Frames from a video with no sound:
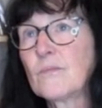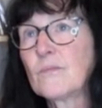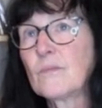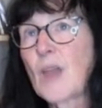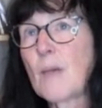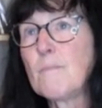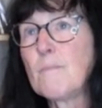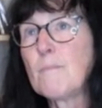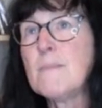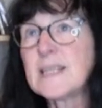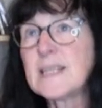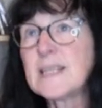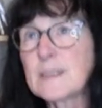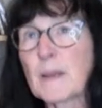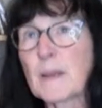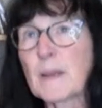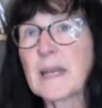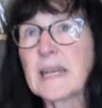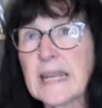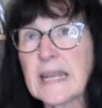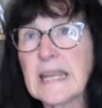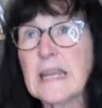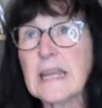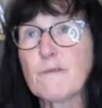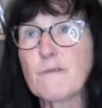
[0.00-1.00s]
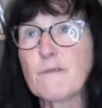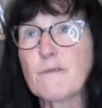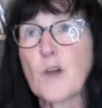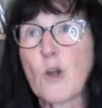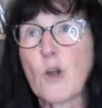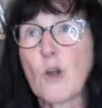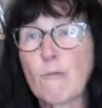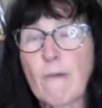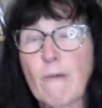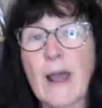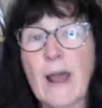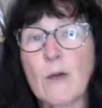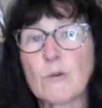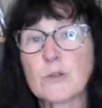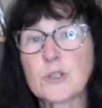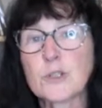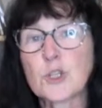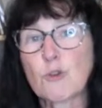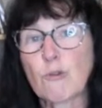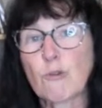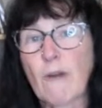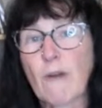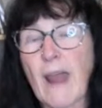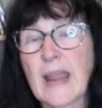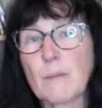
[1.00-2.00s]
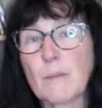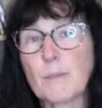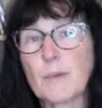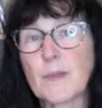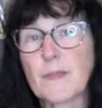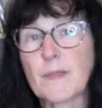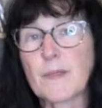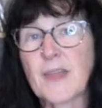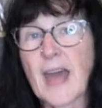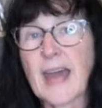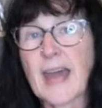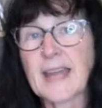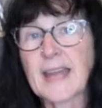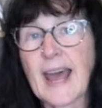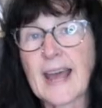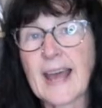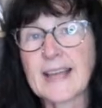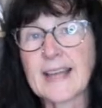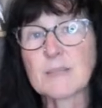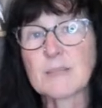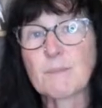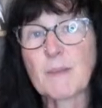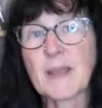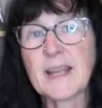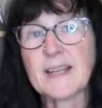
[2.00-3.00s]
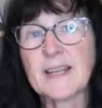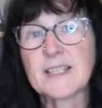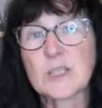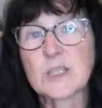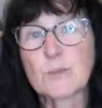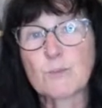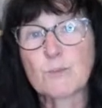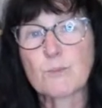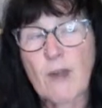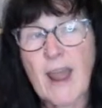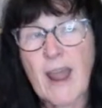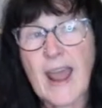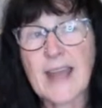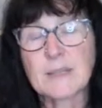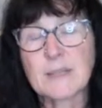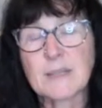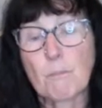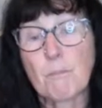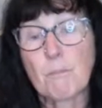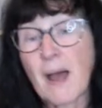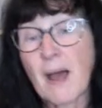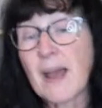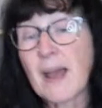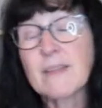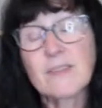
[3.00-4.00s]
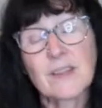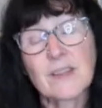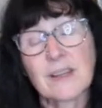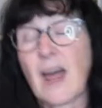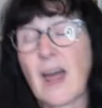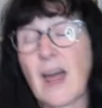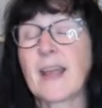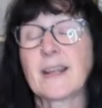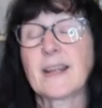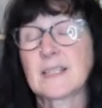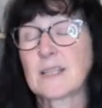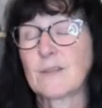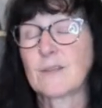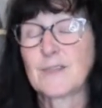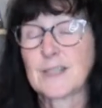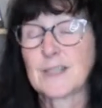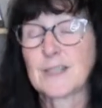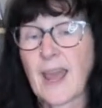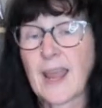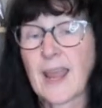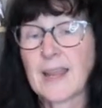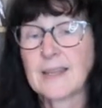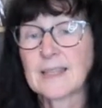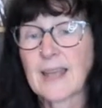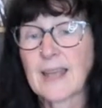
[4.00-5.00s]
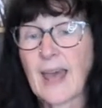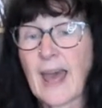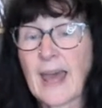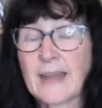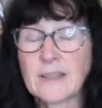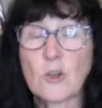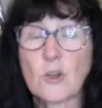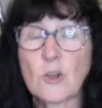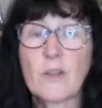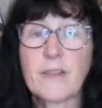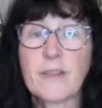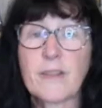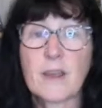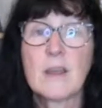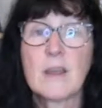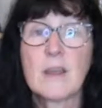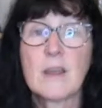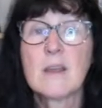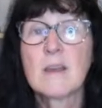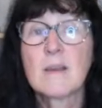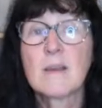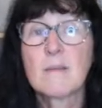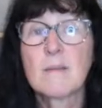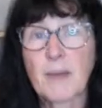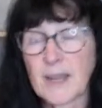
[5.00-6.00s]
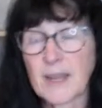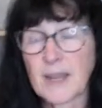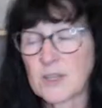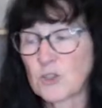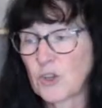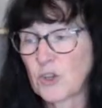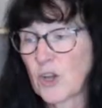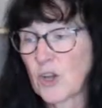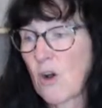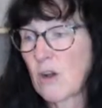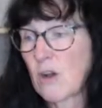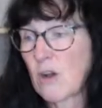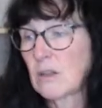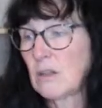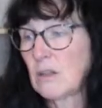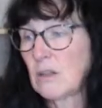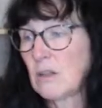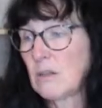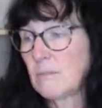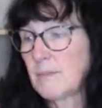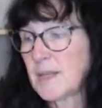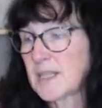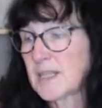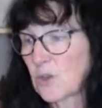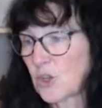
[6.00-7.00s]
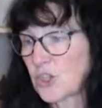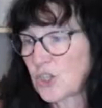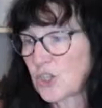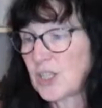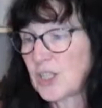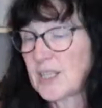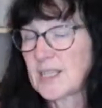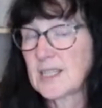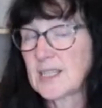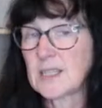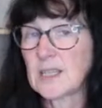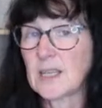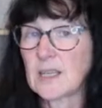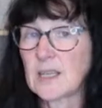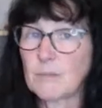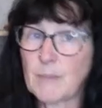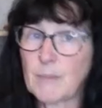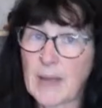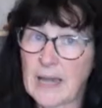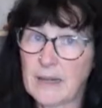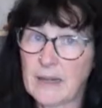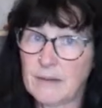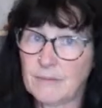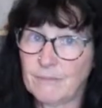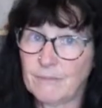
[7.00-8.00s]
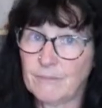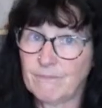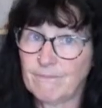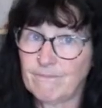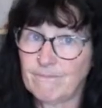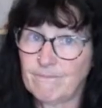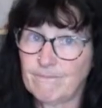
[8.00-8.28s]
misbelief around grape that has been spread by the likes of Tate and other patriarchal, misogynistic men.